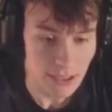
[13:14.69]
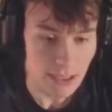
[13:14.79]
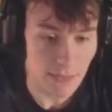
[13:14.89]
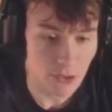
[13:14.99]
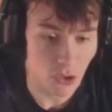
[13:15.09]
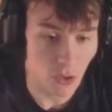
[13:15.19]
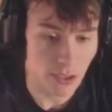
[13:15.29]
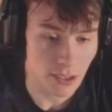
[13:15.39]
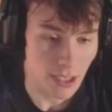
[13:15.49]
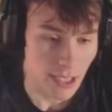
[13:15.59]
keeps
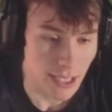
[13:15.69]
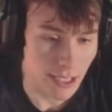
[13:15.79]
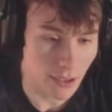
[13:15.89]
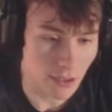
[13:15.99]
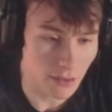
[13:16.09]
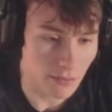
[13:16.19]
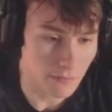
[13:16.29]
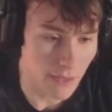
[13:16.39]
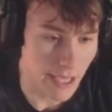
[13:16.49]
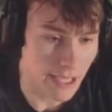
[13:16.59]
going. Here,
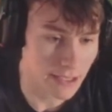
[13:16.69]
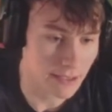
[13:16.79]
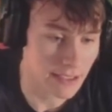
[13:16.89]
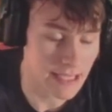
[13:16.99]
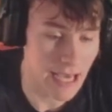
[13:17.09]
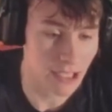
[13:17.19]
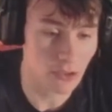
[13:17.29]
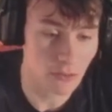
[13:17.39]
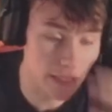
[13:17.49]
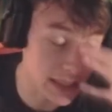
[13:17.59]
then,
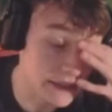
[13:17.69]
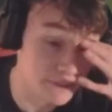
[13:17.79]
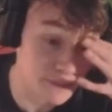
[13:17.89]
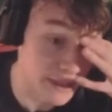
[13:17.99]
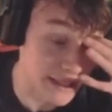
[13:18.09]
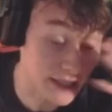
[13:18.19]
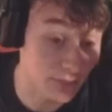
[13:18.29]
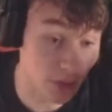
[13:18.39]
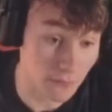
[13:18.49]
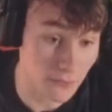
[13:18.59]
Lozano gets in
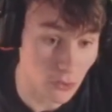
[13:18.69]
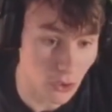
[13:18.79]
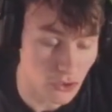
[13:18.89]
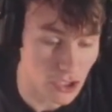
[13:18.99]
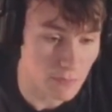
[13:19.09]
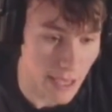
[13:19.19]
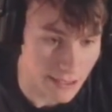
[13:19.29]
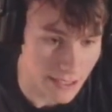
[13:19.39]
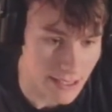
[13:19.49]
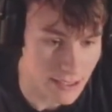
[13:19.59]
front of Flowcooks'
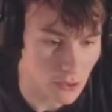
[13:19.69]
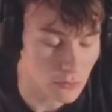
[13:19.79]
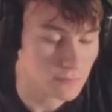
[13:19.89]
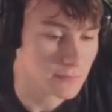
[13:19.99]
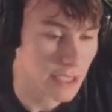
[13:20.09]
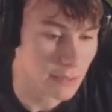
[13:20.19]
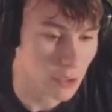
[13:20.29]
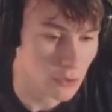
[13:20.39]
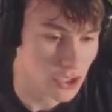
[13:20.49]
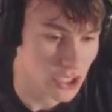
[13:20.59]
Mendy, so here we
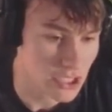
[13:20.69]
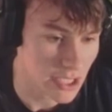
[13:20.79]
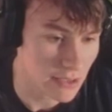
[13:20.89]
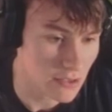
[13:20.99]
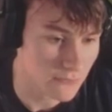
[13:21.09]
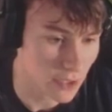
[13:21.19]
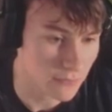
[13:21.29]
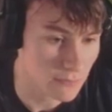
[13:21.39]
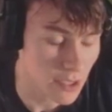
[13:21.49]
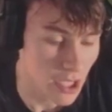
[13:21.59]
go, as you can see, in front of
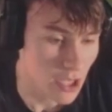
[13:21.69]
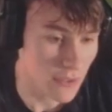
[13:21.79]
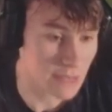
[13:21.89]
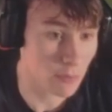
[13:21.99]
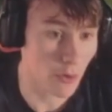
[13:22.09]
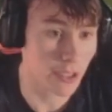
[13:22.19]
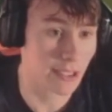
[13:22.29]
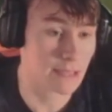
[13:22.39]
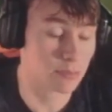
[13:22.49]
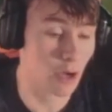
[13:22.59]
him. This point,
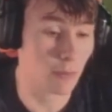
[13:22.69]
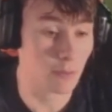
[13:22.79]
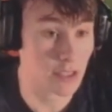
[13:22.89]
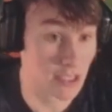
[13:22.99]
it's problems.